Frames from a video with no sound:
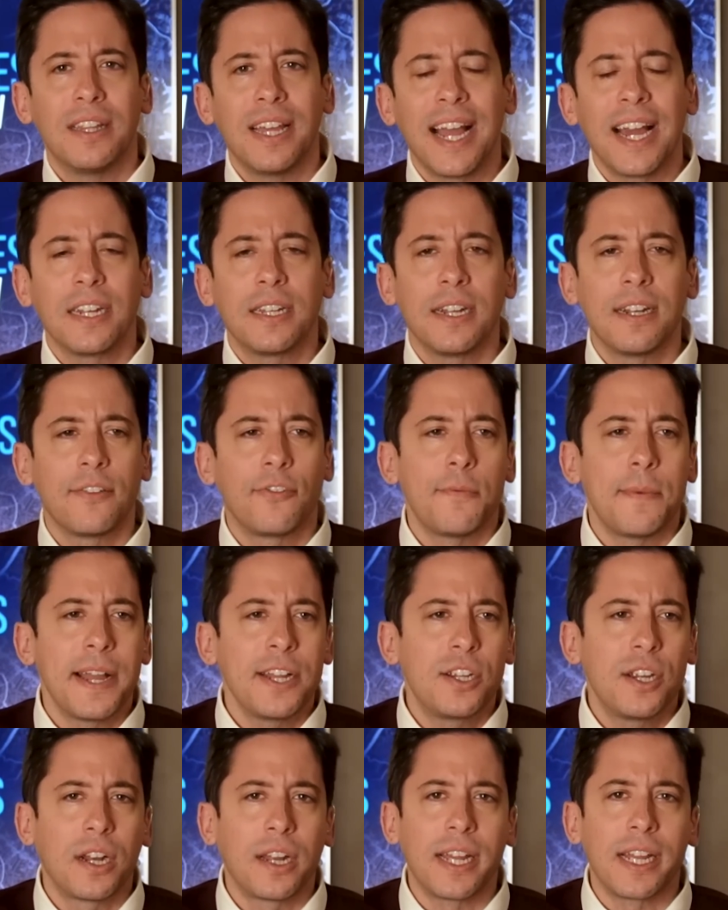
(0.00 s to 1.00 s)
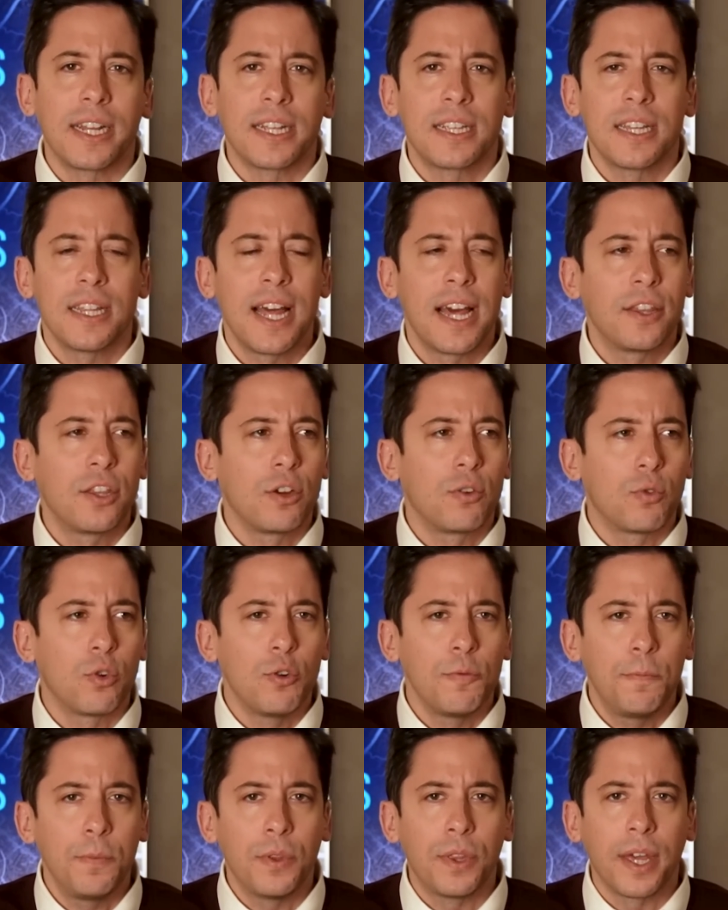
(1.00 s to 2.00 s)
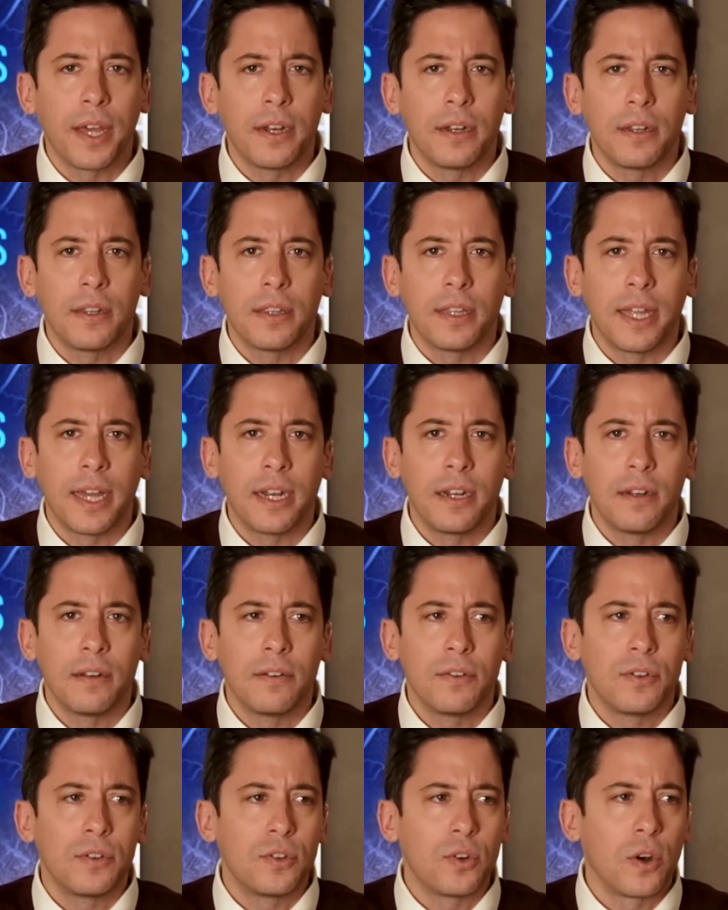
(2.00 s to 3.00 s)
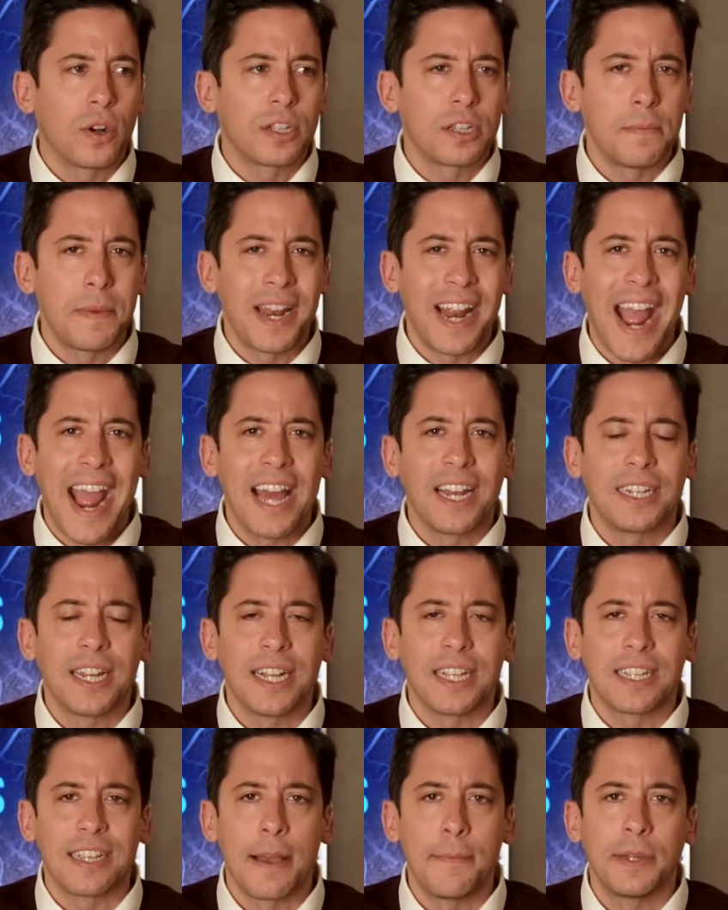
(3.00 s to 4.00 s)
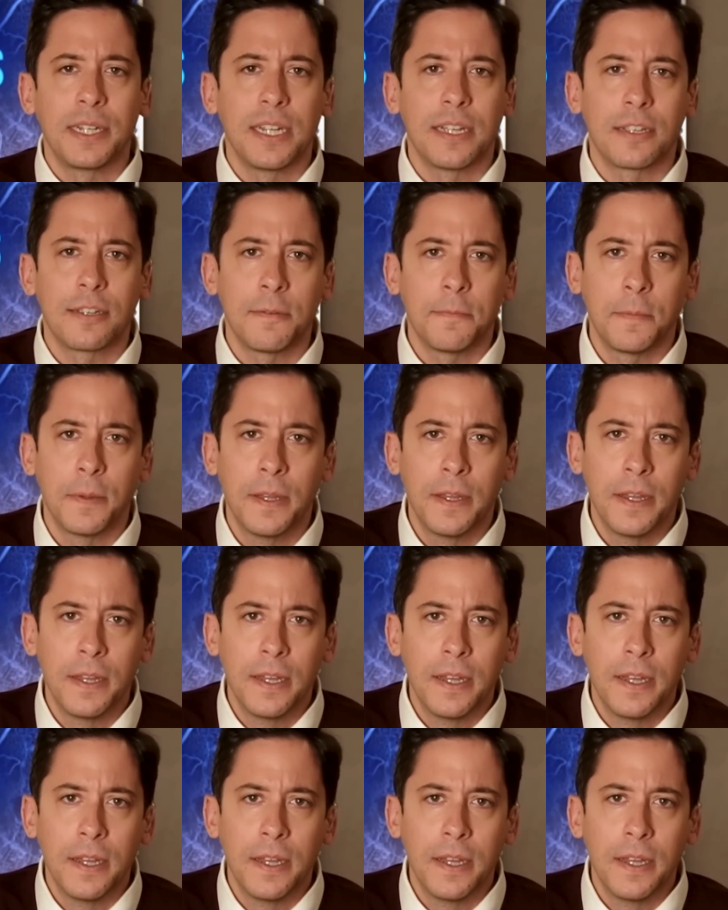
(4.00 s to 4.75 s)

The Anti-Defamation League isn't that the group that that talks about anti-Semitism